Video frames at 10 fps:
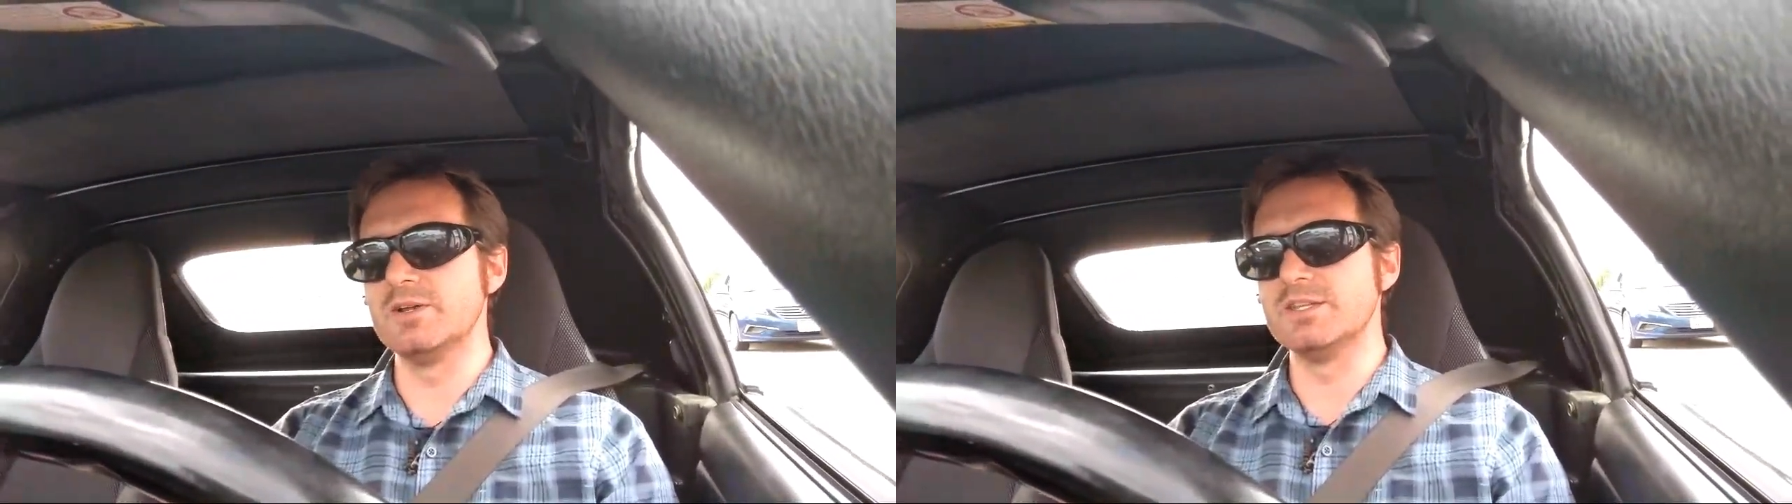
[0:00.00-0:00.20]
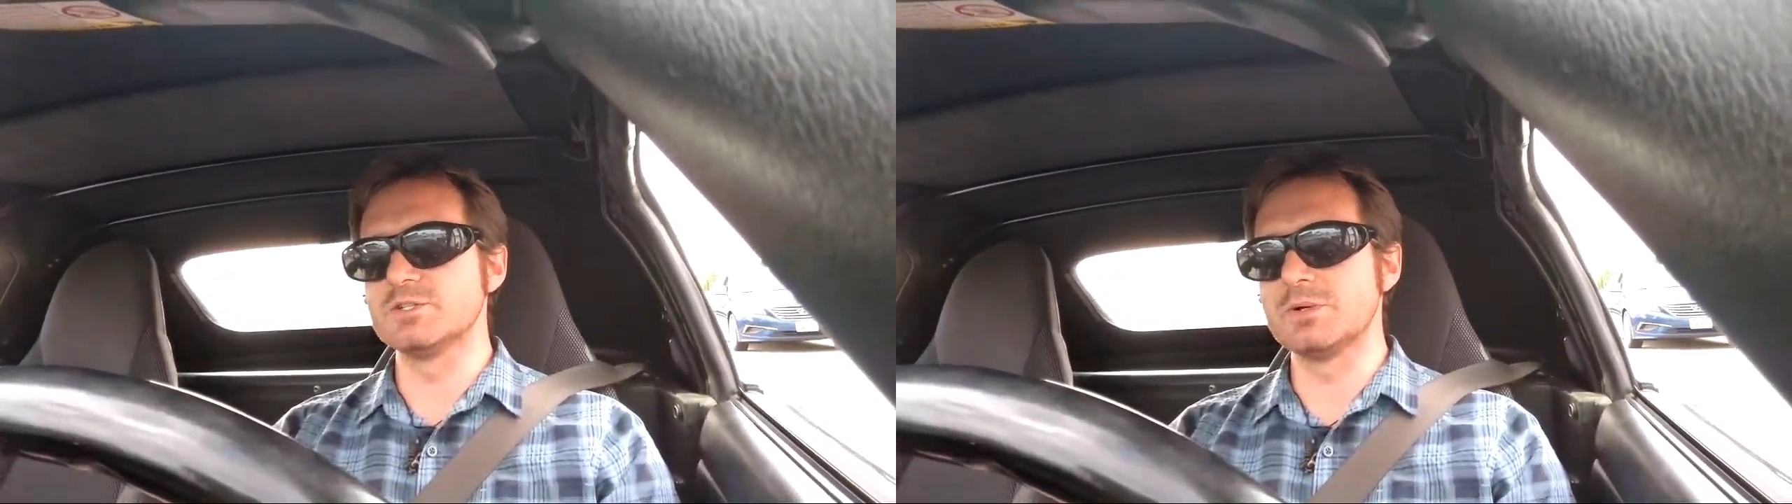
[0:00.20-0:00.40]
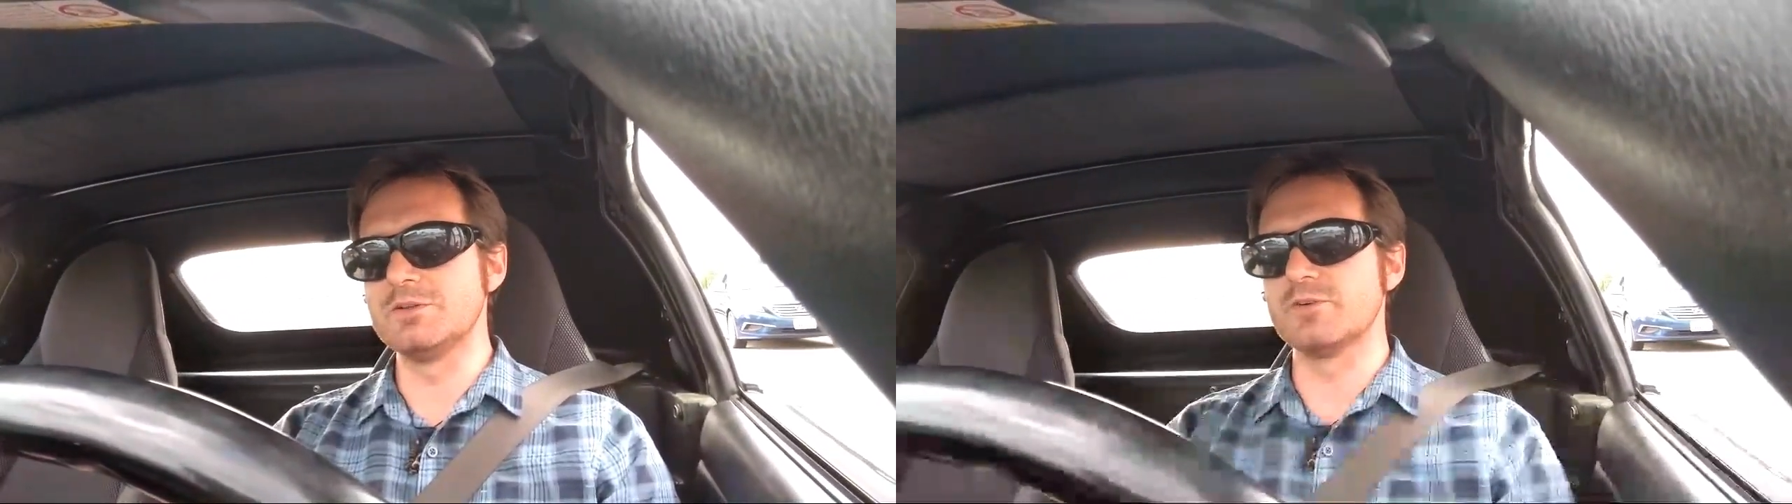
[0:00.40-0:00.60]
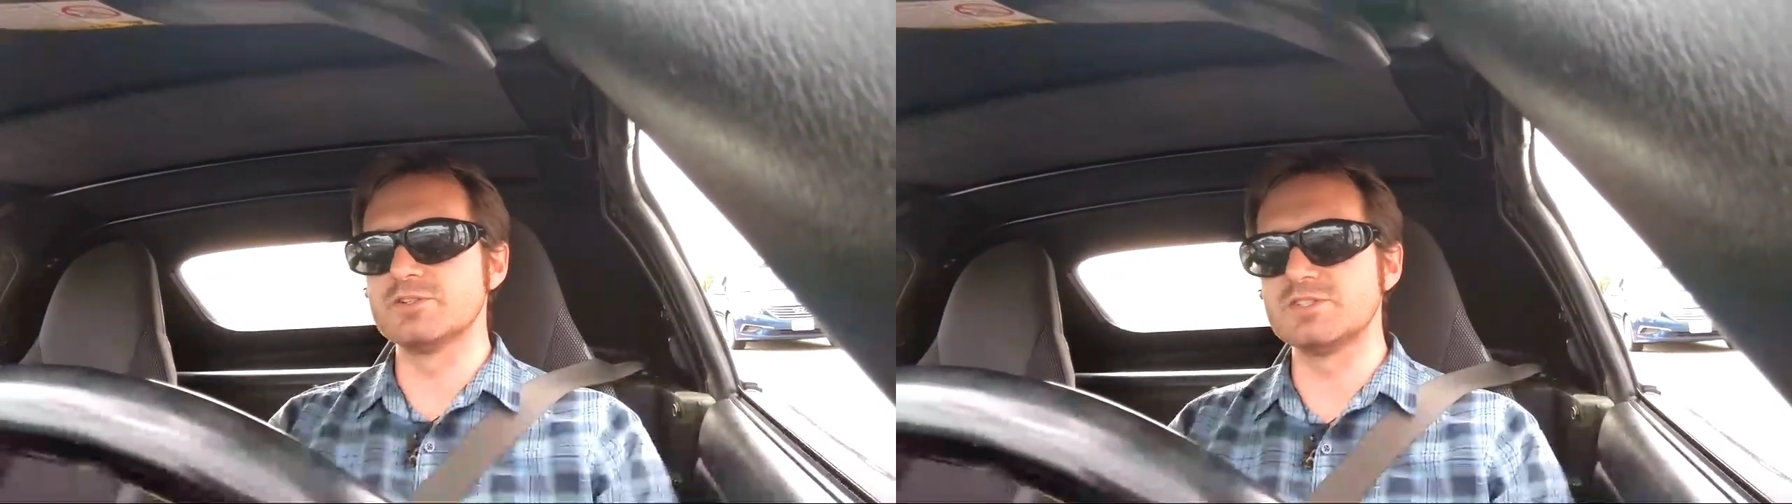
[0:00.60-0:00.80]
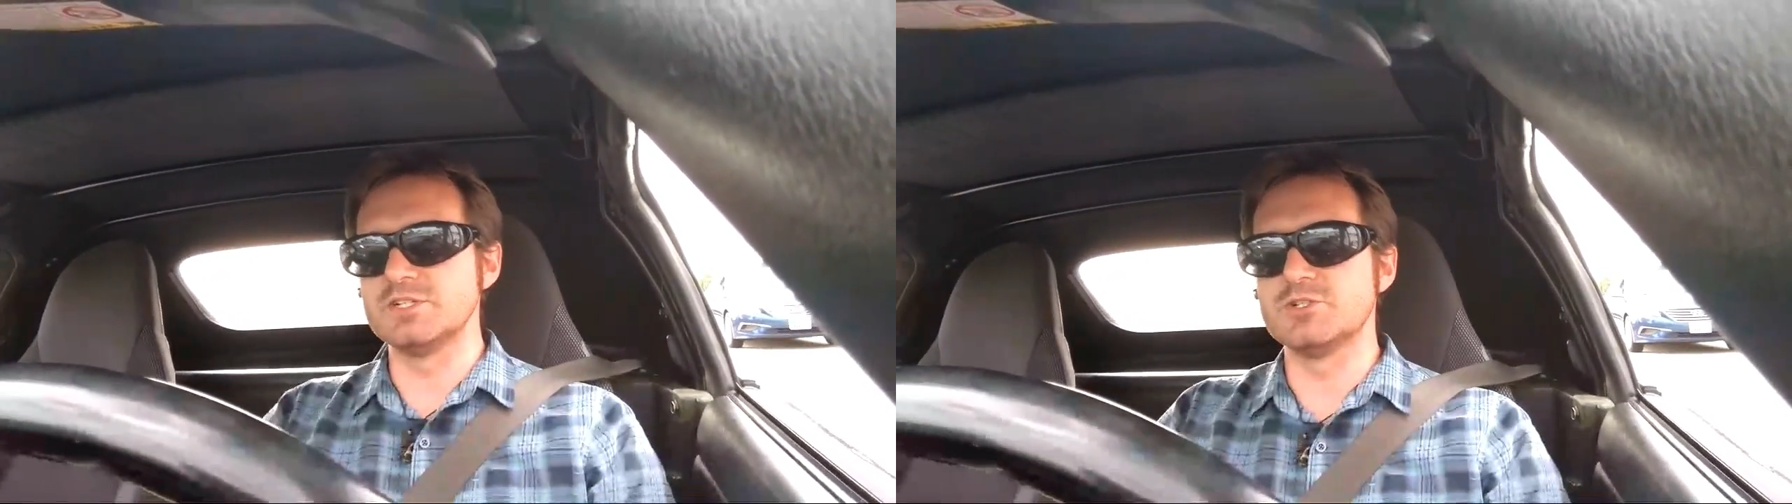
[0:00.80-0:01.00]
in the
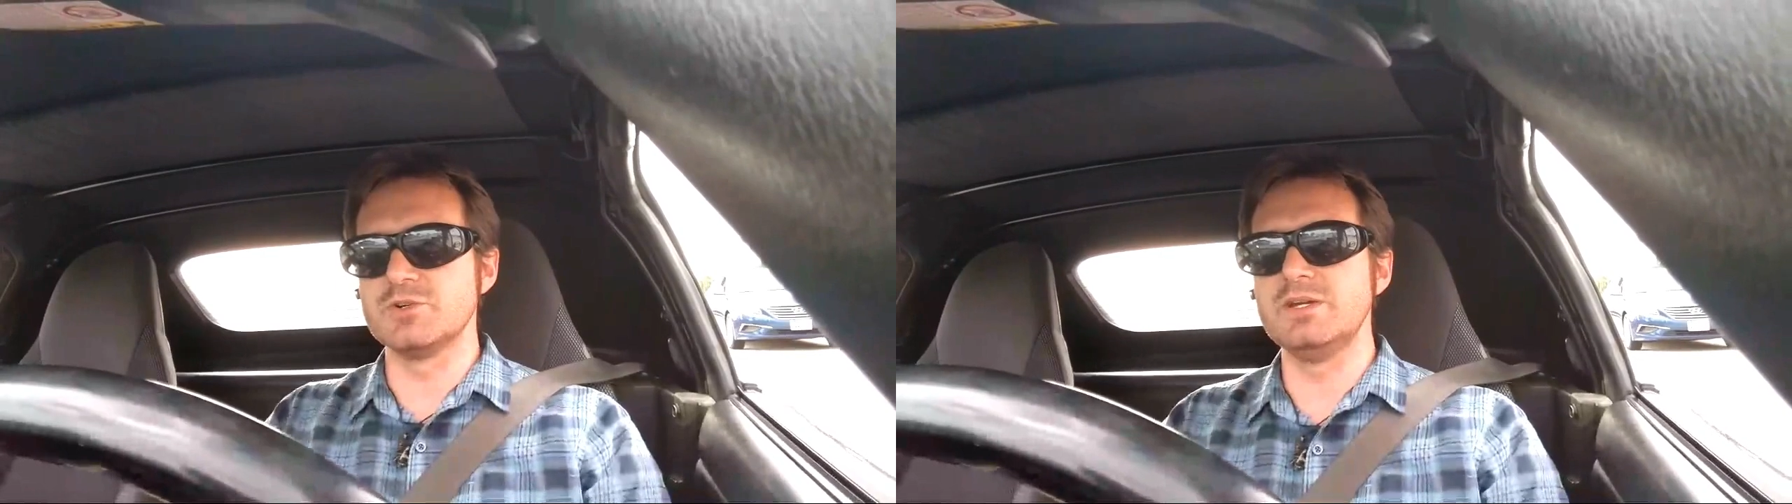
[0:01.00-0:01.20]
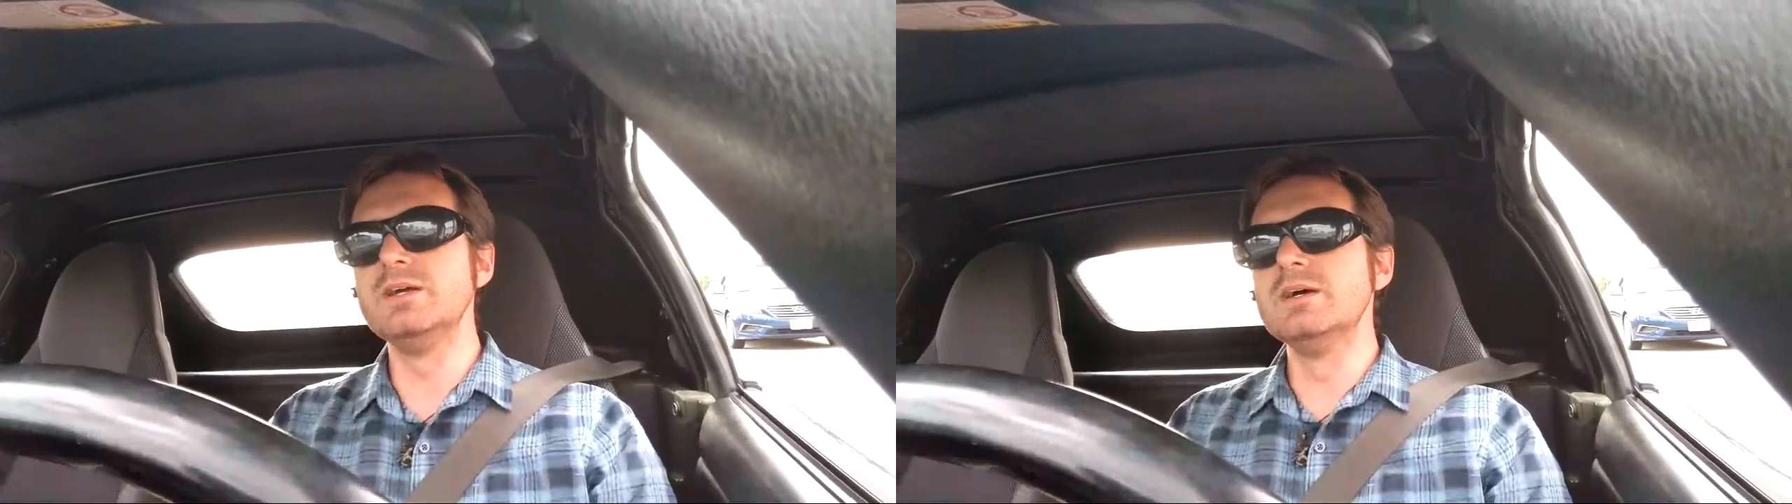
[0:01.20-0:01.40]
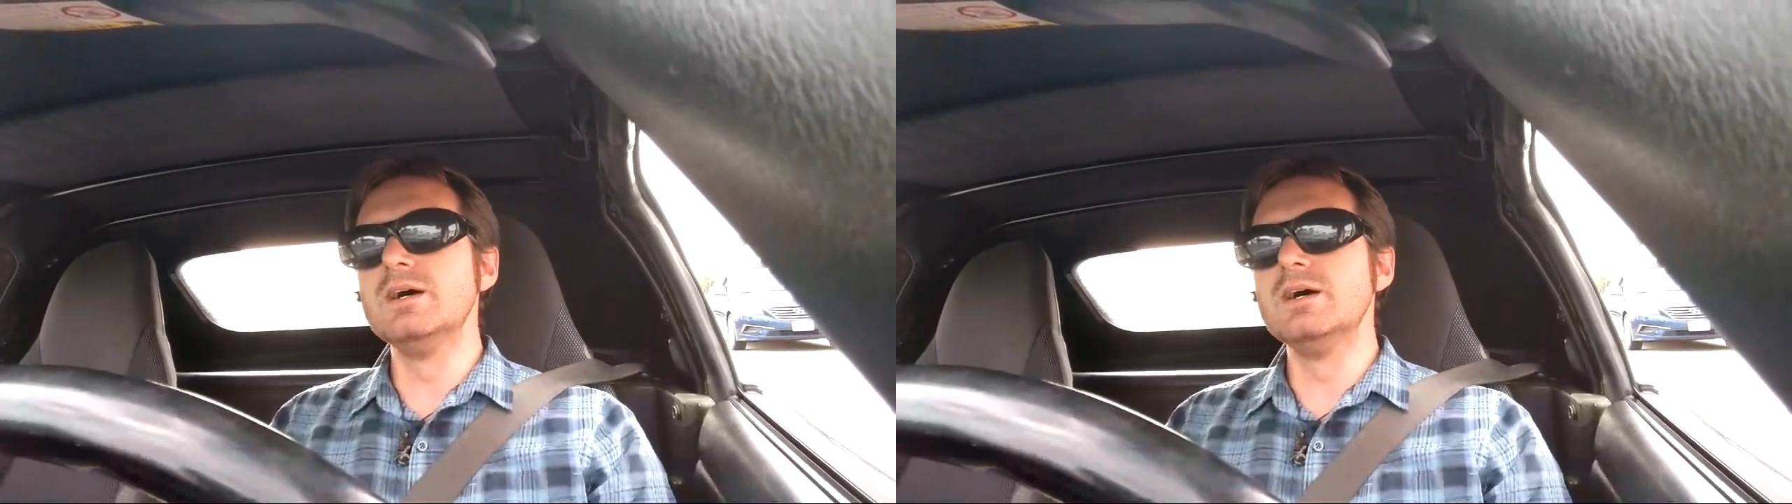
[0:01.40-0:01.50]
21st century,